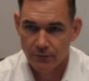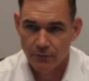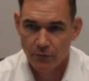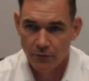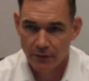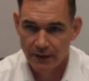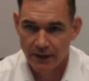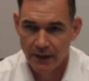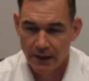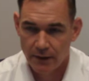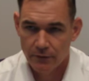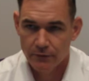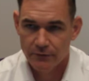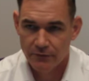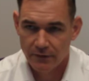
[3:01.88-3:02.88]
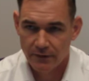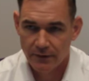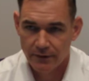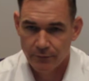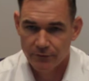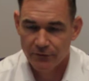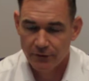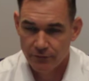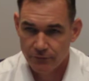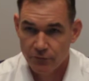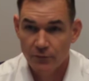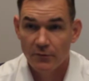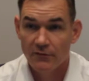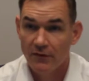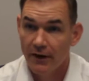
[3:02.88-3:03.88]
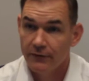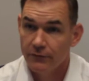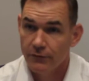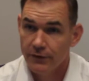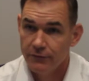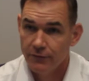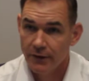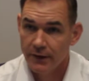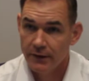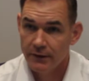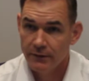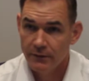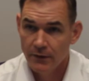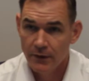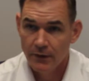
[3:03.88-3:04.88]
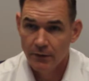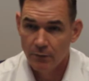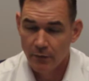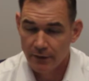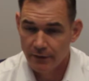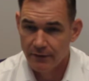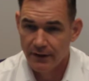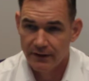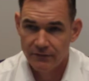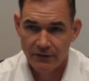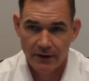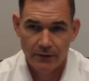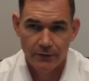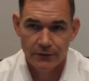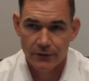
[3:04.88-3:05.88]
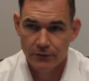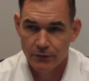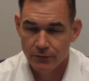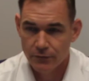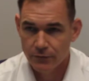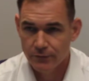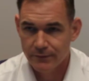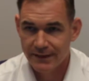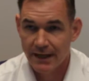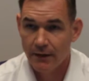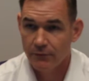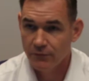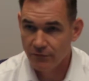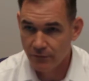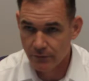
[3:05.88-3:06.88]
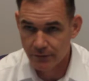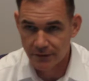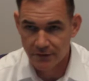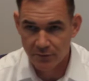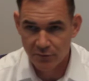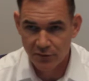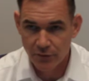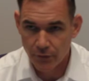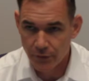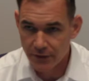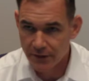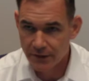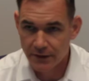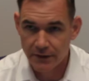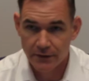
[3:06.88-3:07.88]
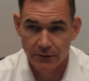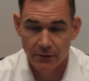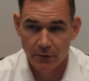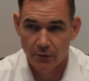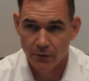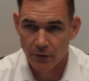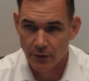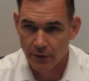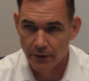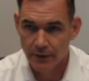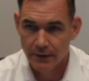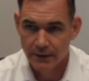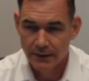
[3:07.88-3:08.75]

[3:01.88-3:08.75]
rolling out, I would say, supervisory training, whether that's how you counsel an employee or